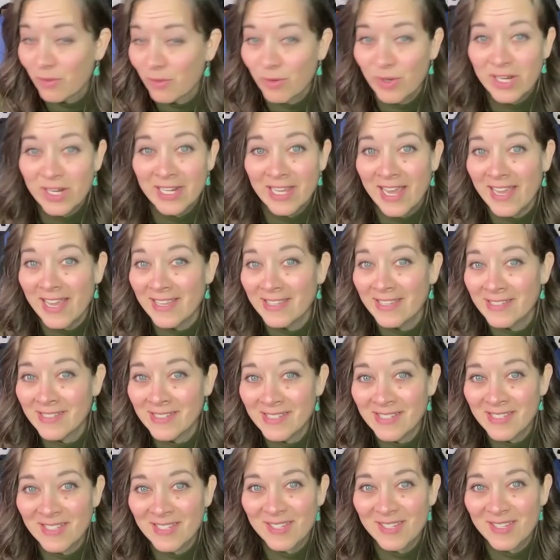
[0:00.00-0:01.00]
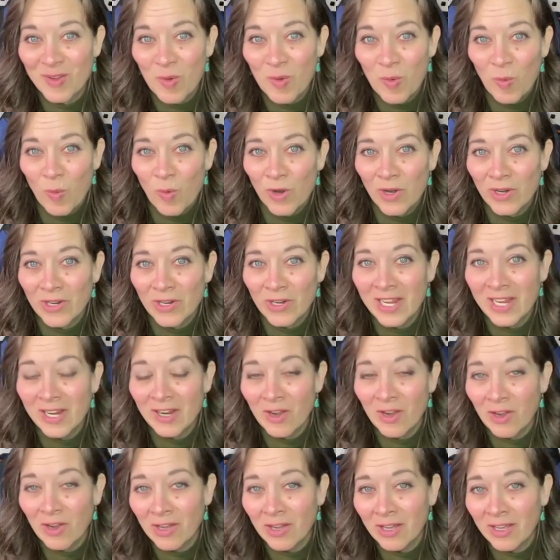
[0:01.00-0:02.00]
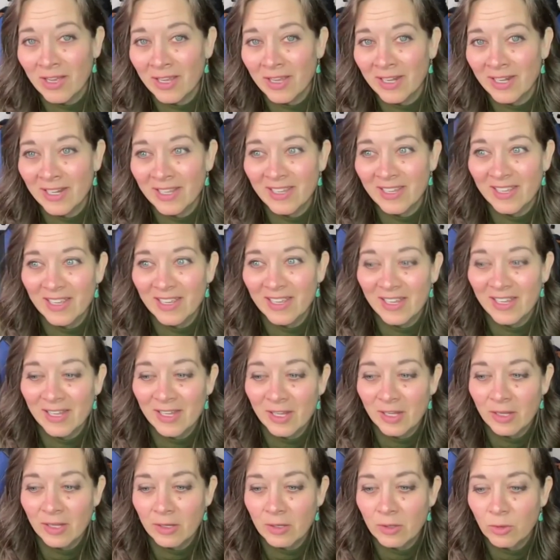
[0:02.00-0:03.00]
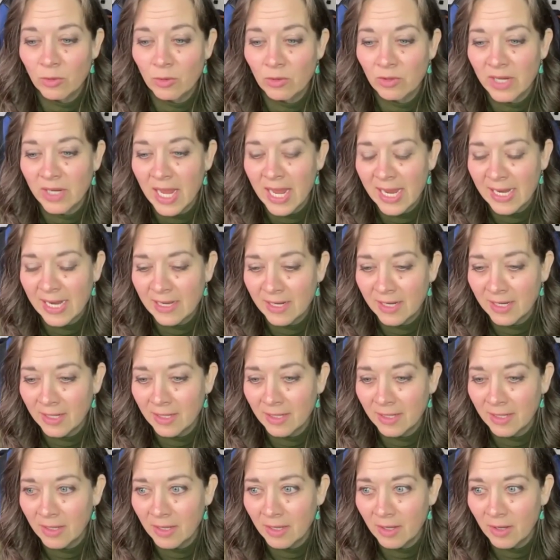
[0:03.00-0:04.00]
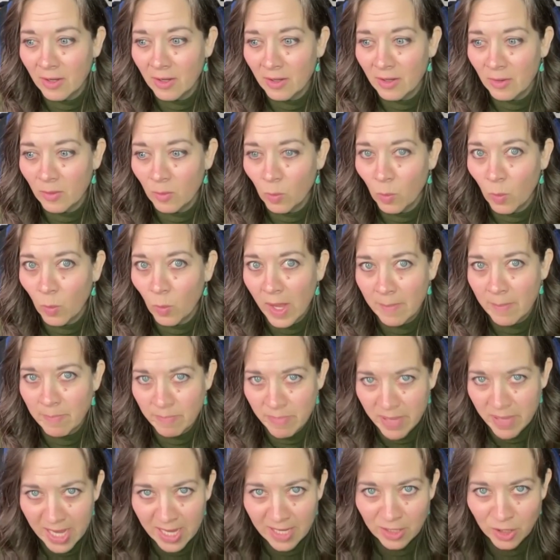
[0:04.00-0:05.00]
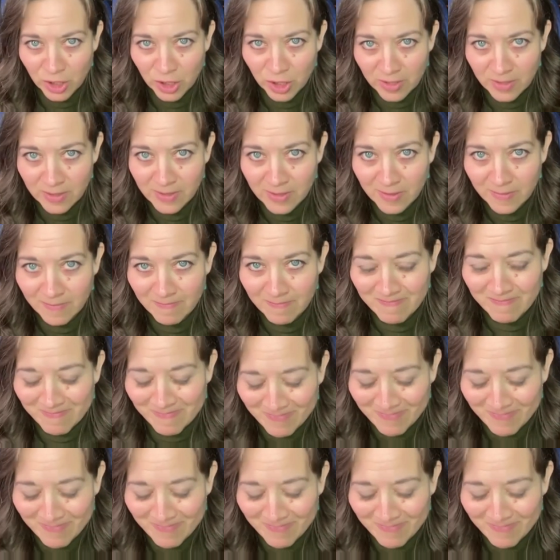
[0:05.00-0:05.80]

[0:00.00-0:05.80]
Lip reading: 3 days working on creating web pages.